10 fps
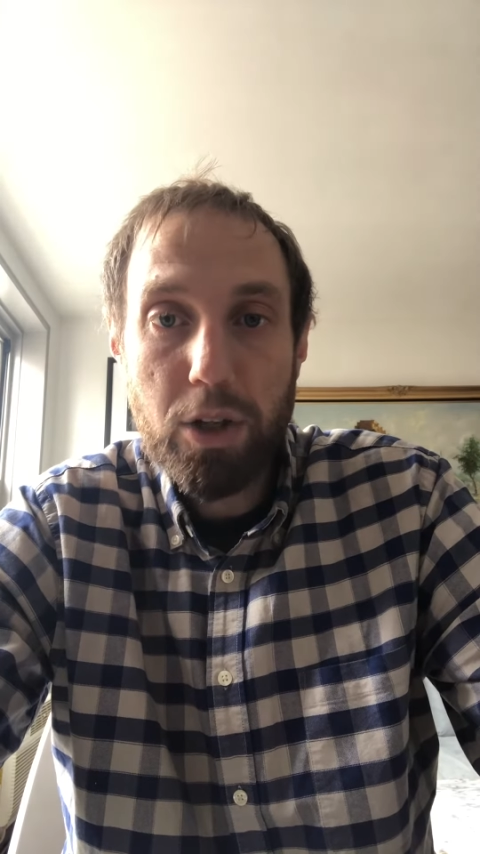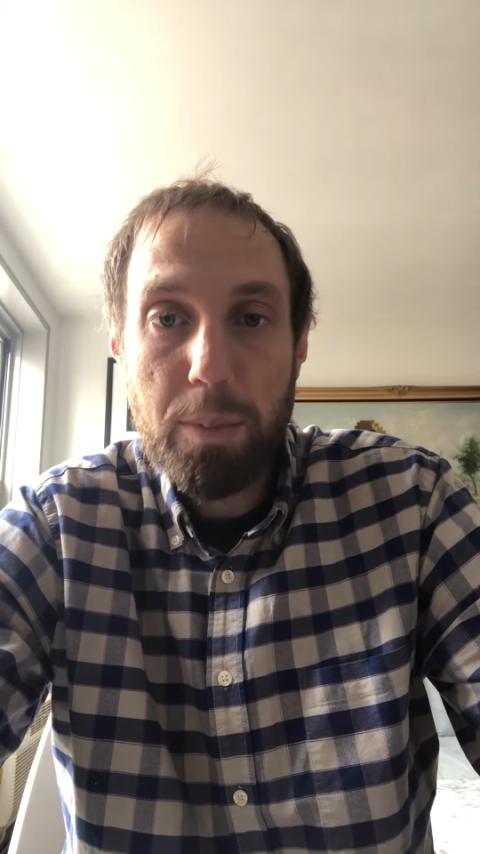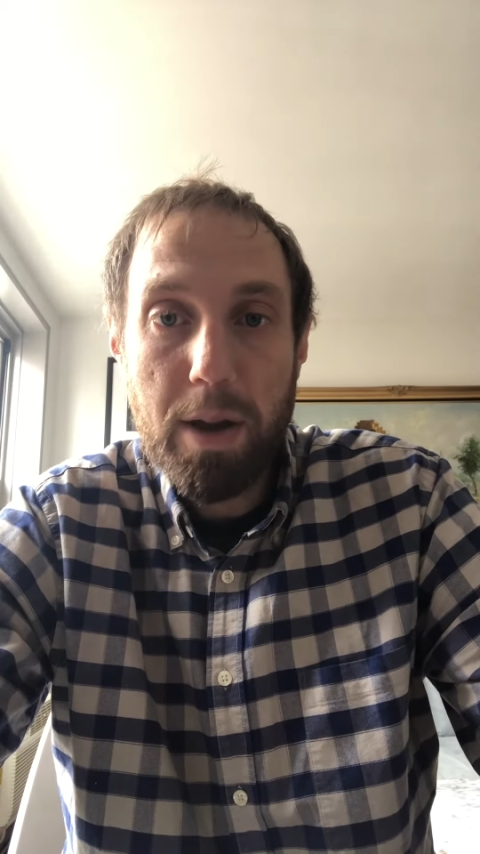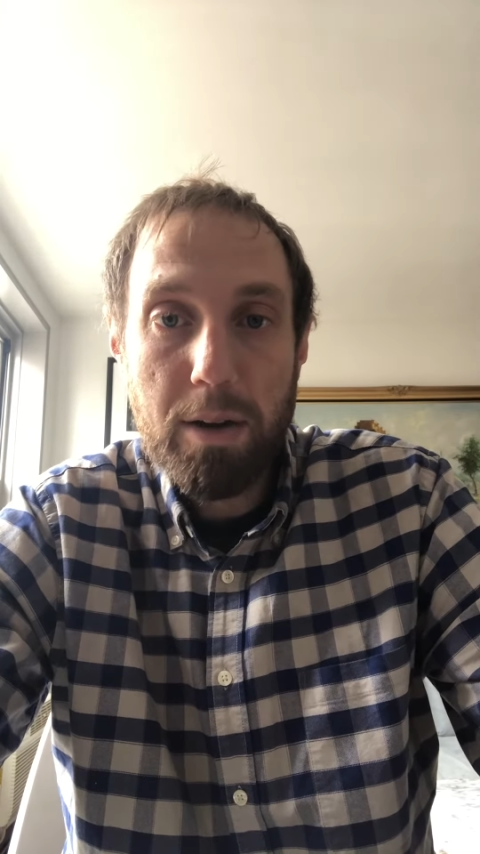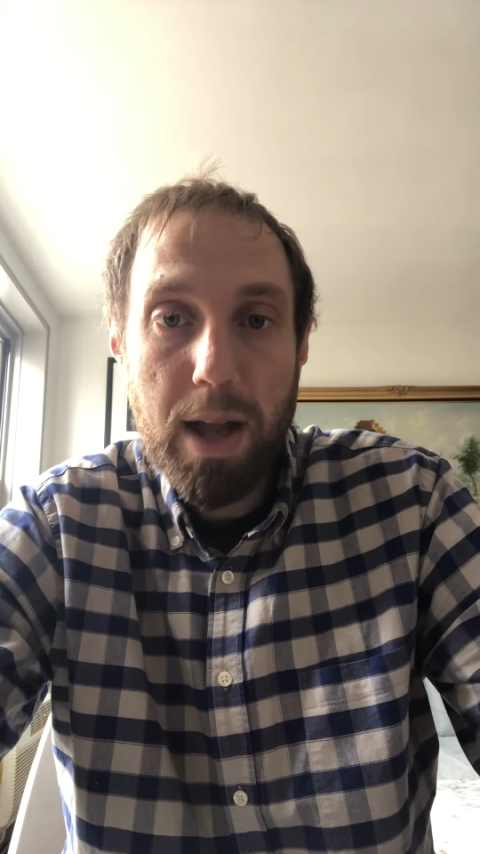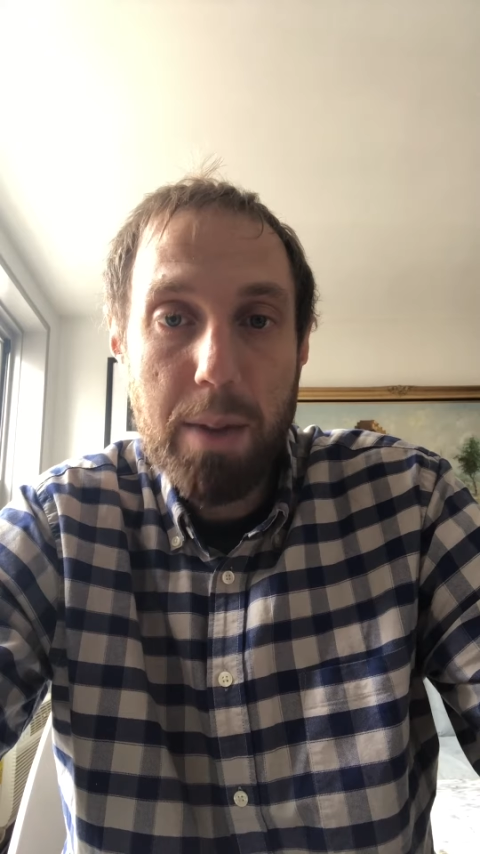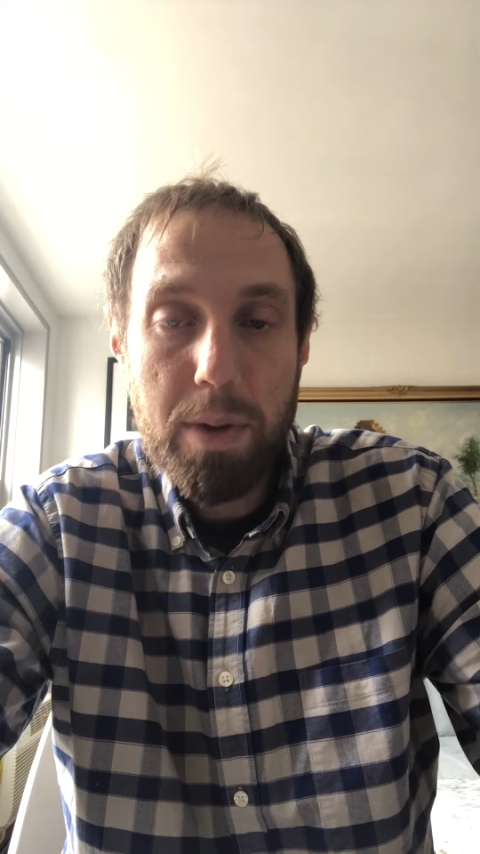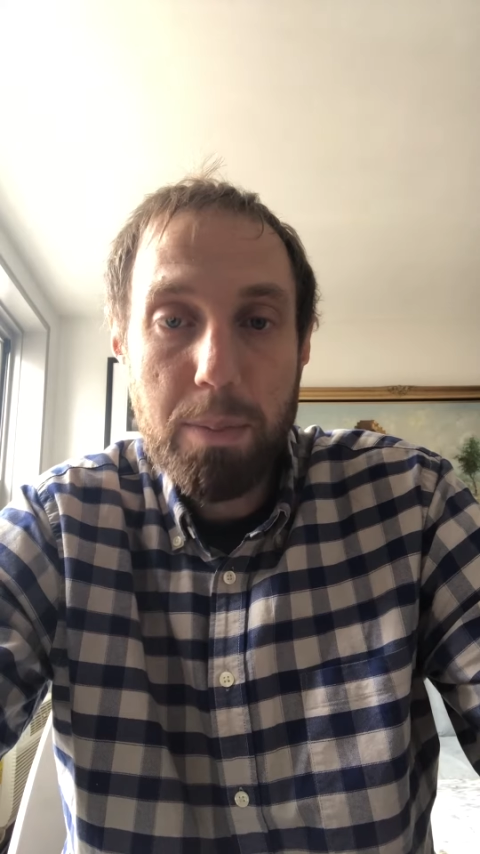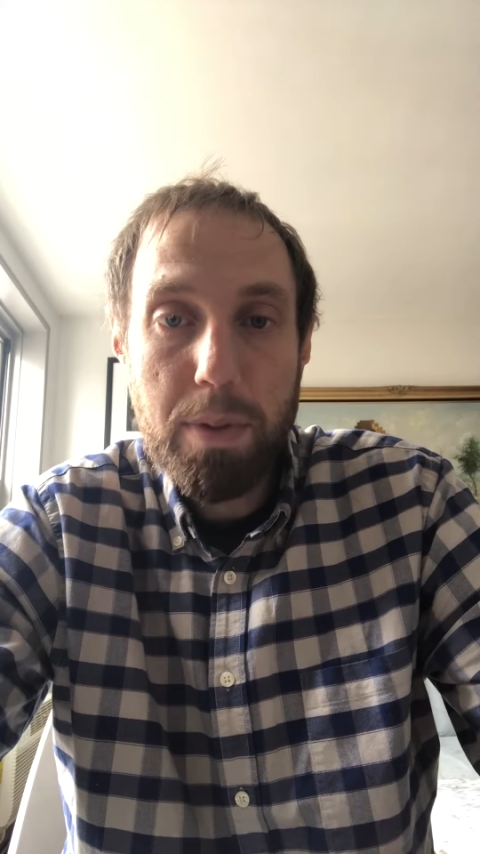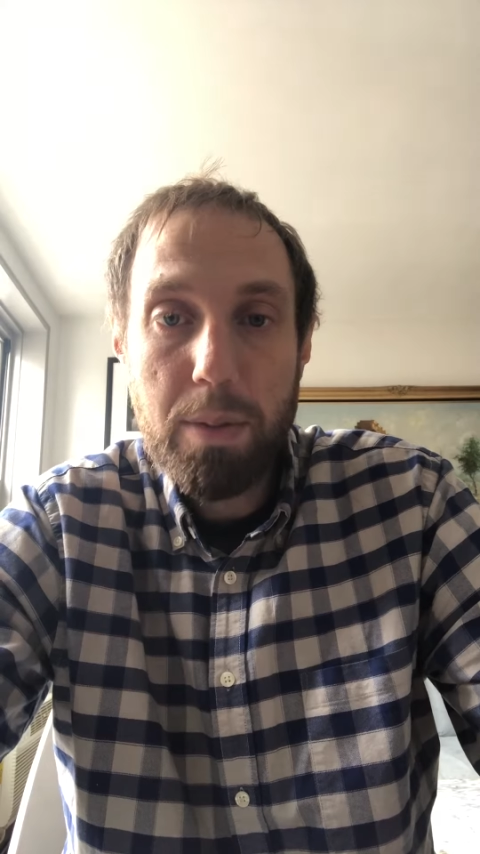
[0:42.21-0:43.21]
No matter how
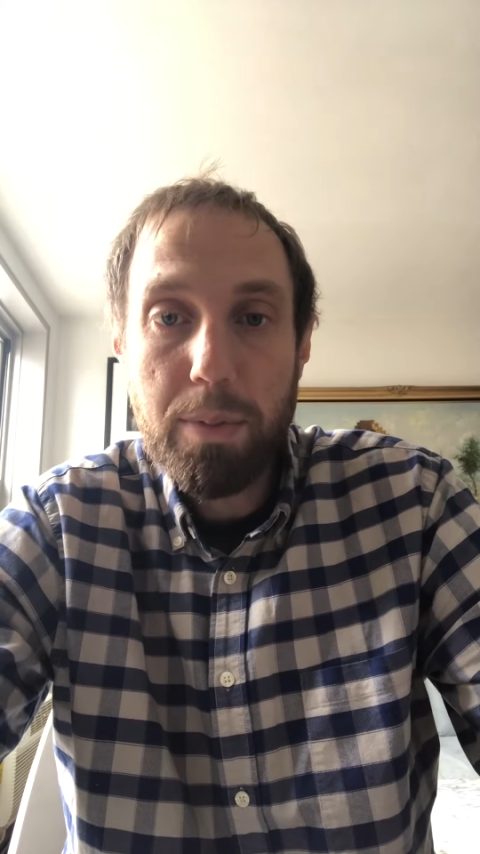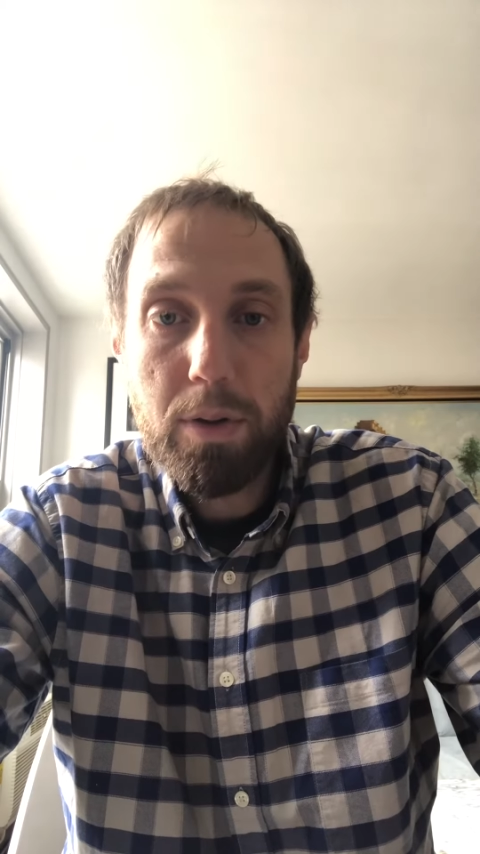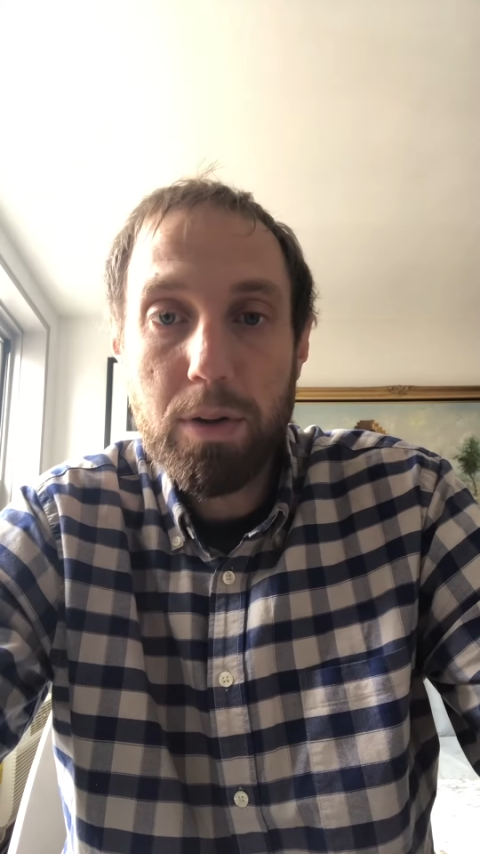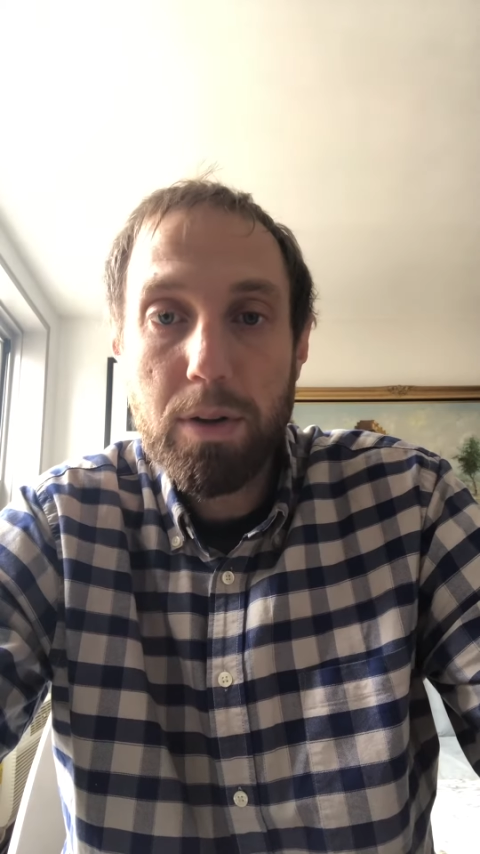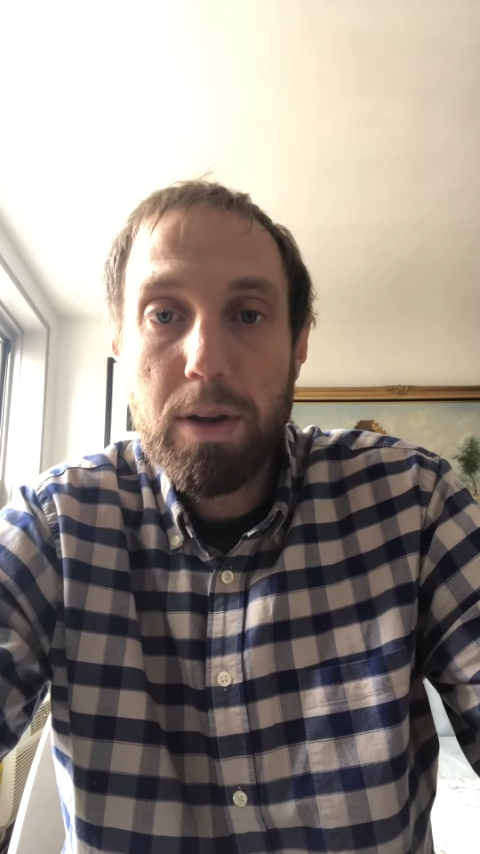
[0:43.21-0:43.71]
many people